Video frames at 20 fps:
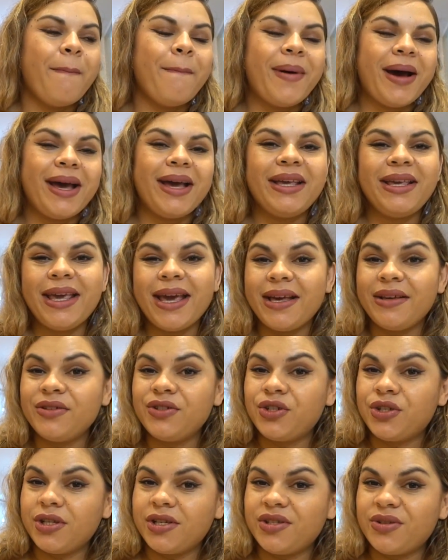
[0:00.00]
But yeah,
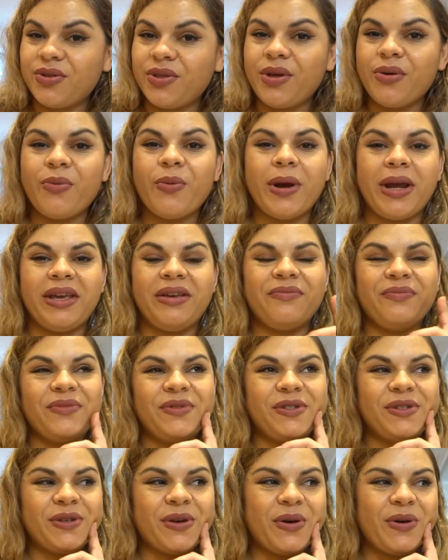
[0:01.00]
she's on the way,
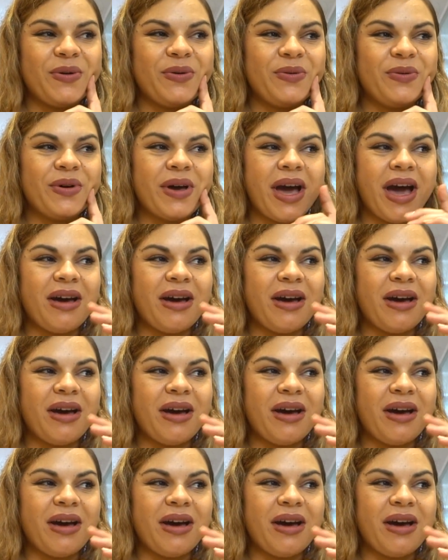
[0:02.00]
so